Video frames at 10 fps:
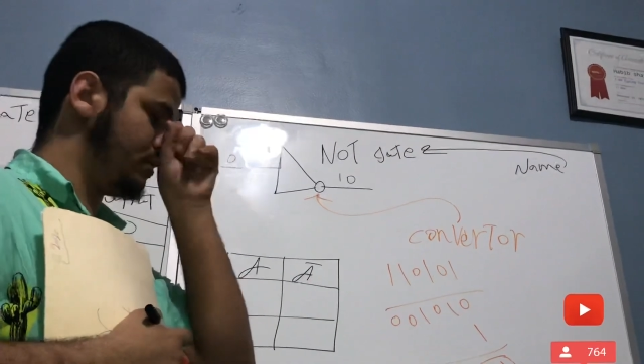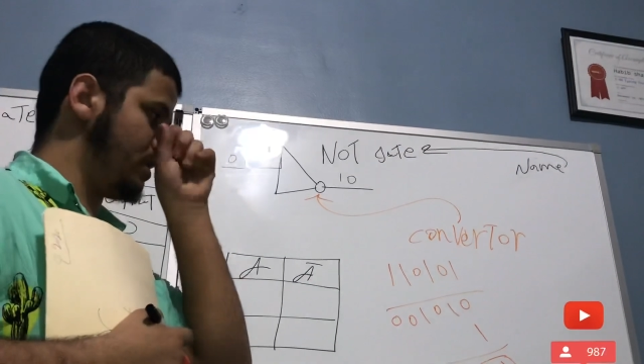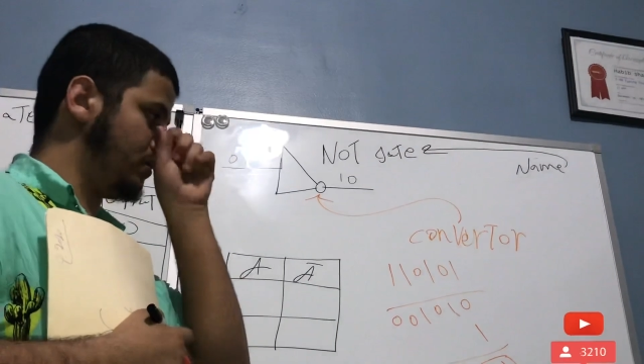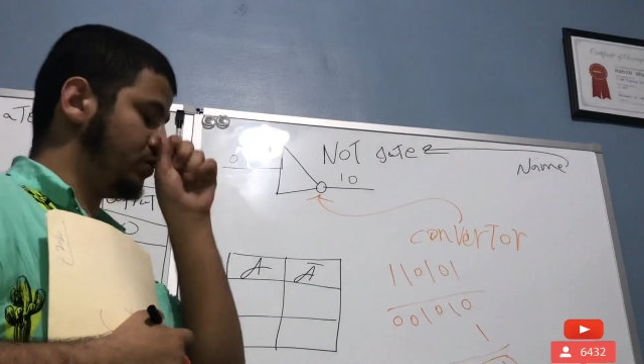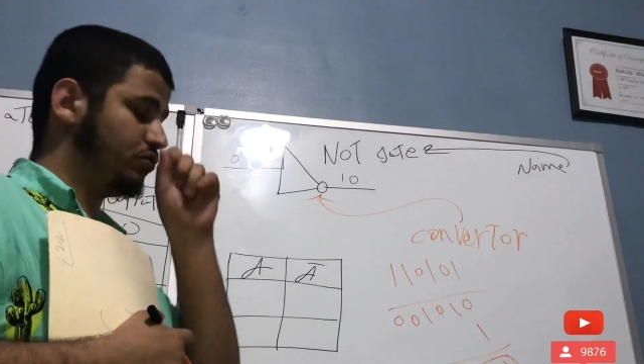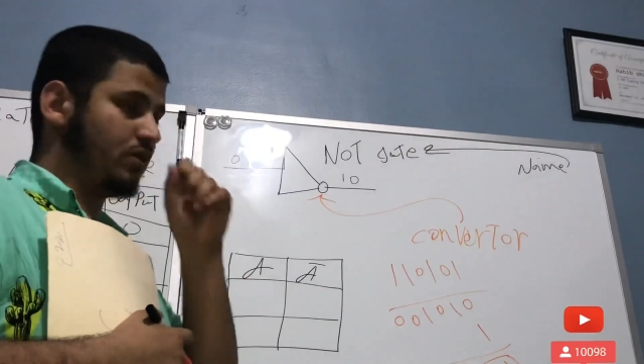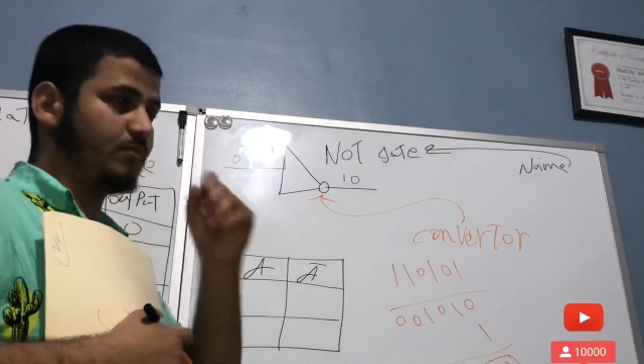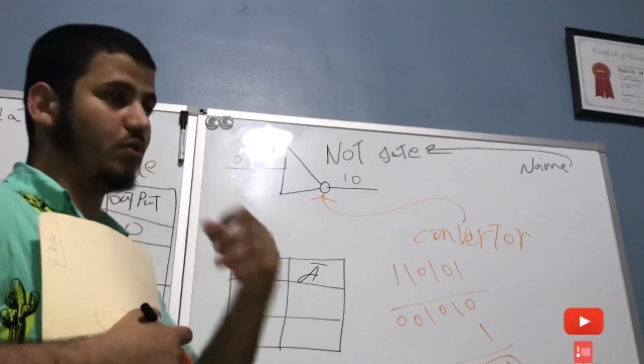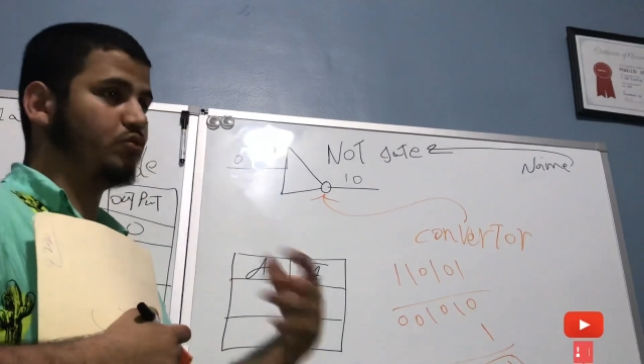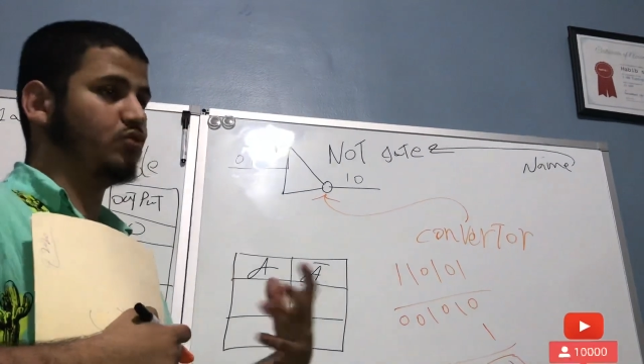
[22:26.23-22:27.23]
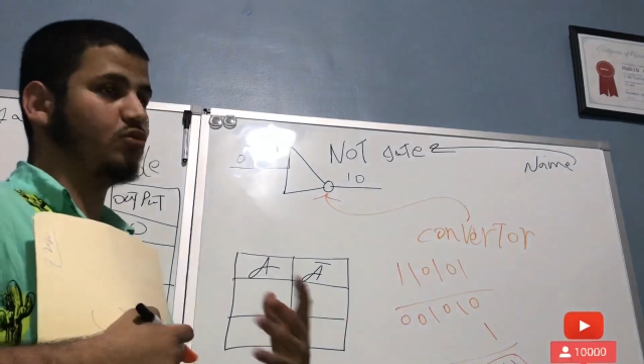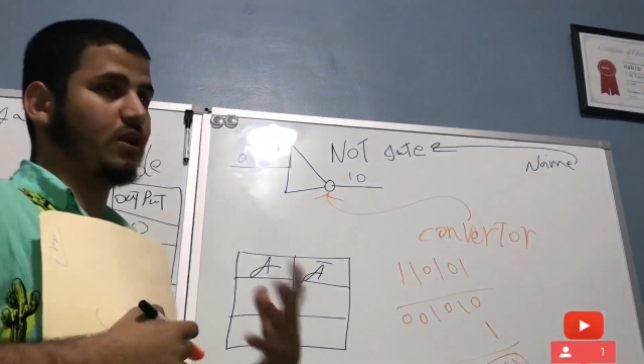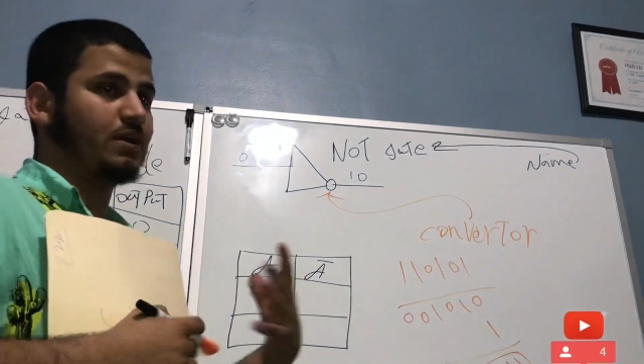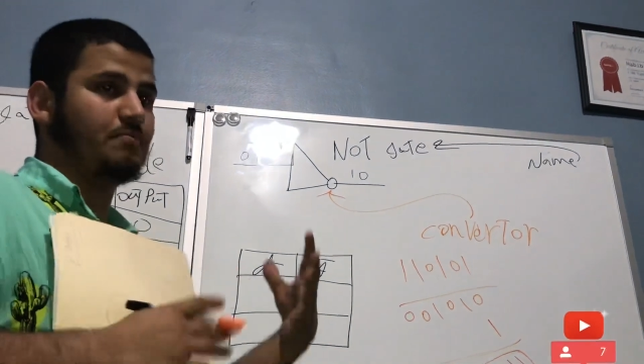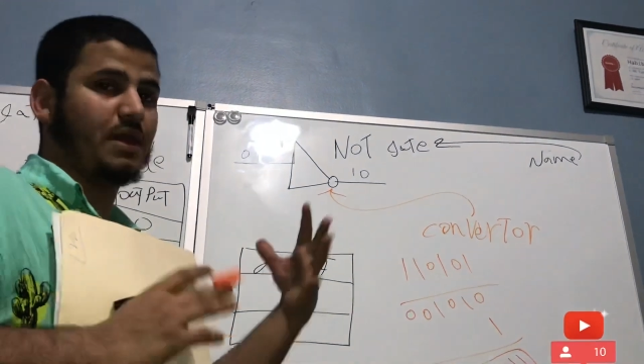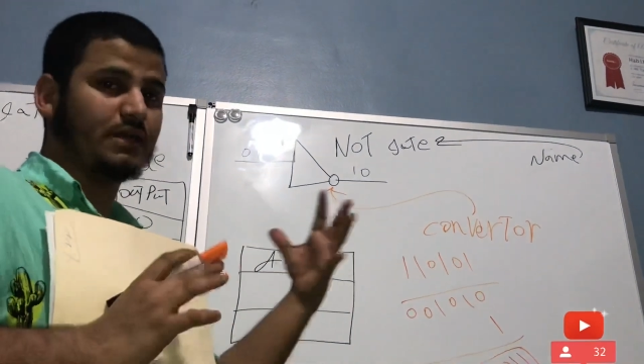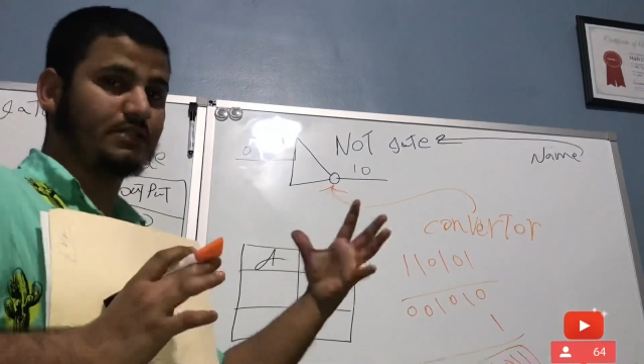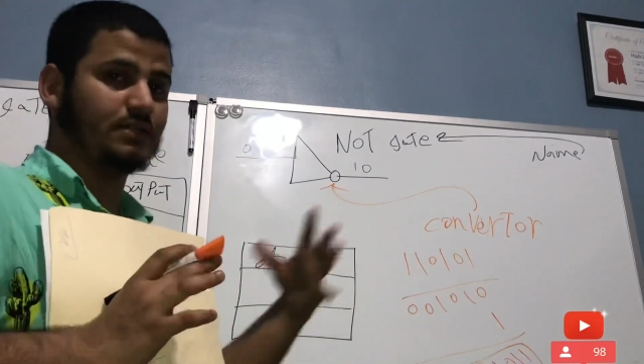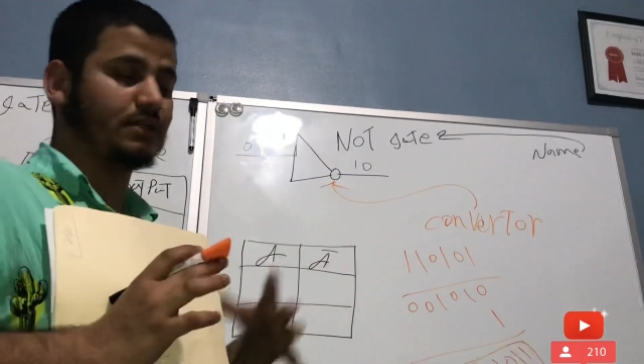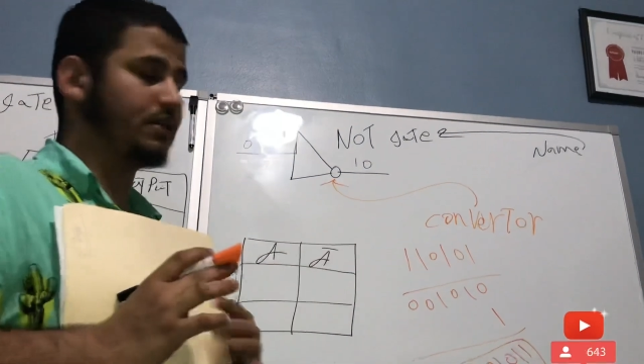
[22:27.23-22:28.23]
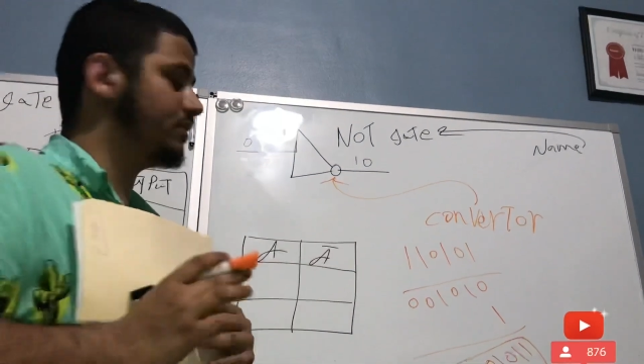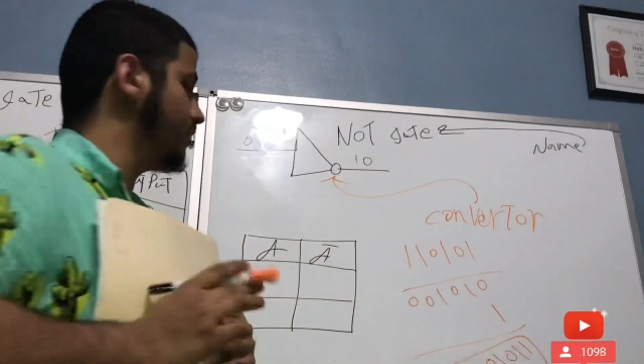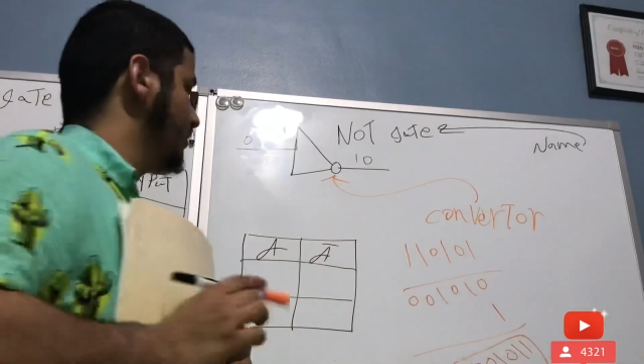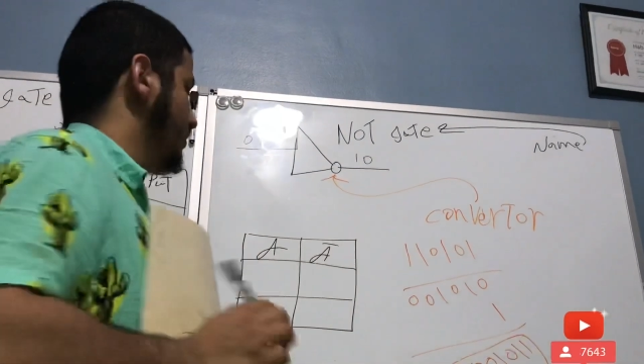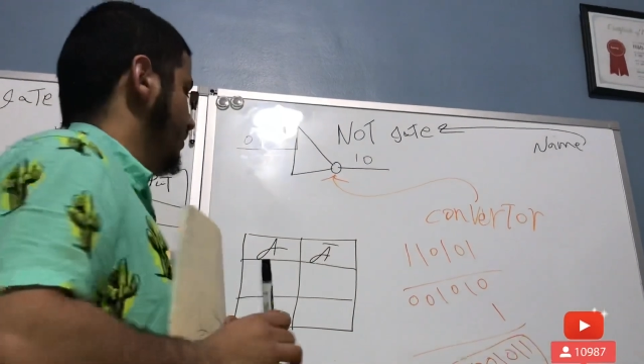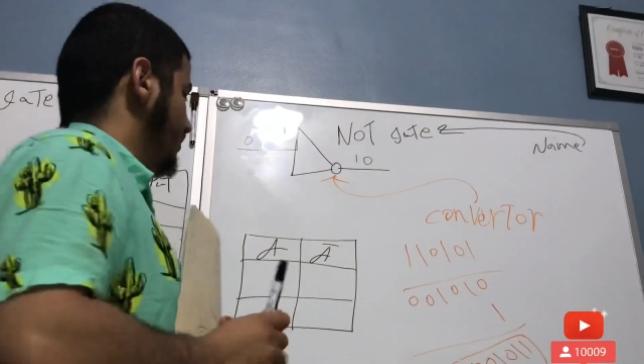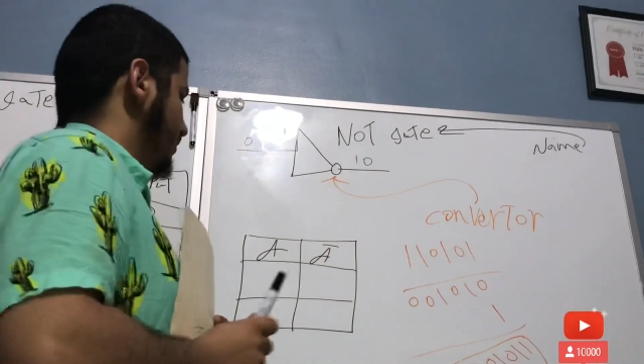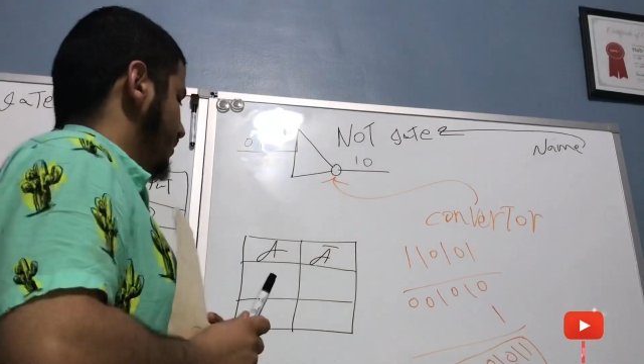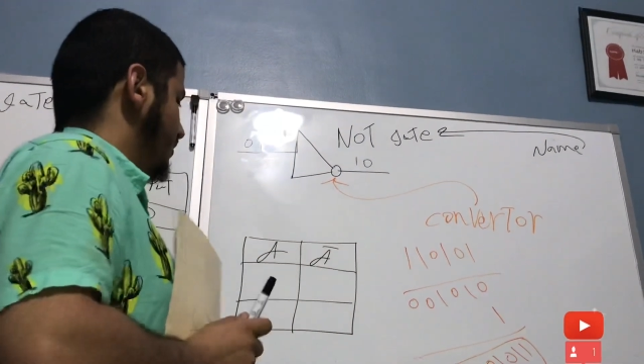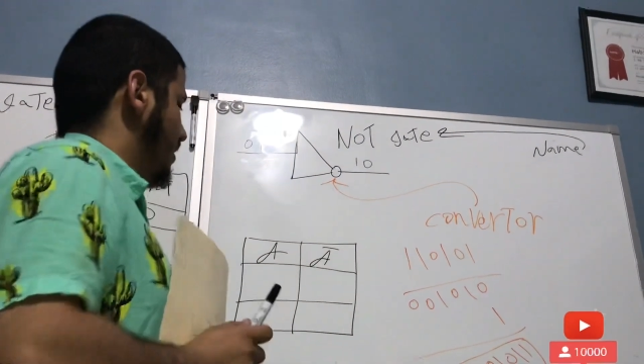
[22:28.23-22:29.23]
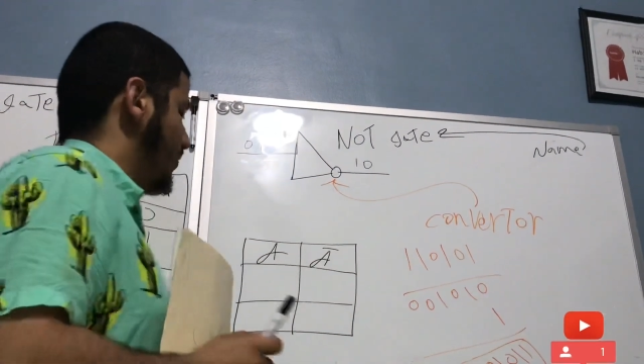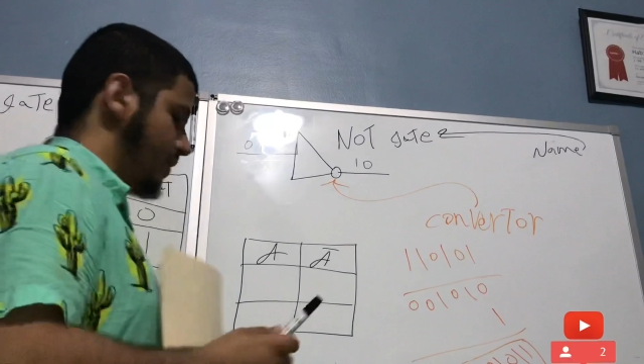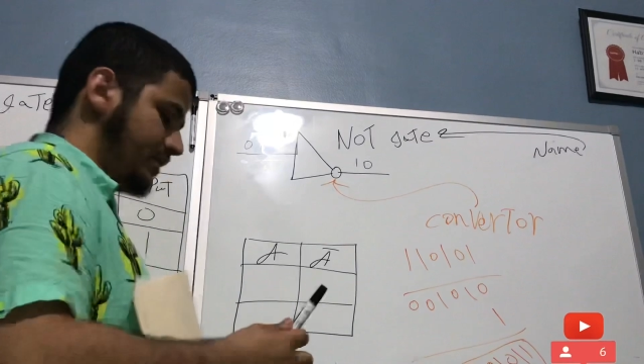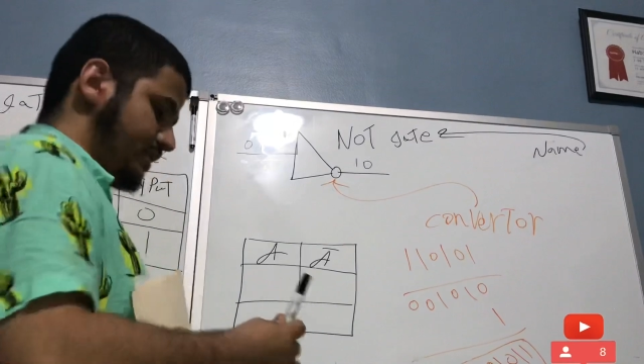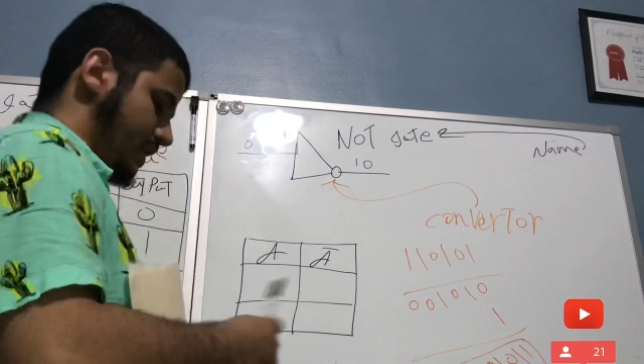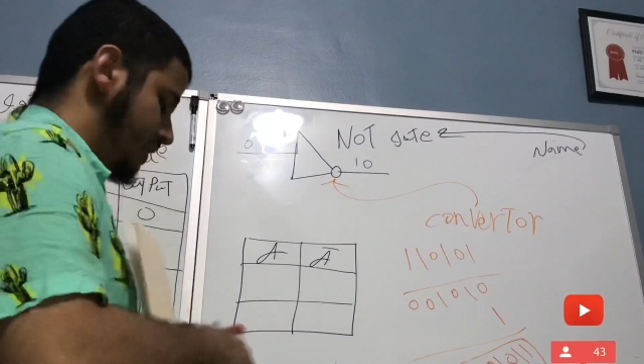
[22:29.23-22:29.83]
I'm going to do like a bake circuit. Alright, and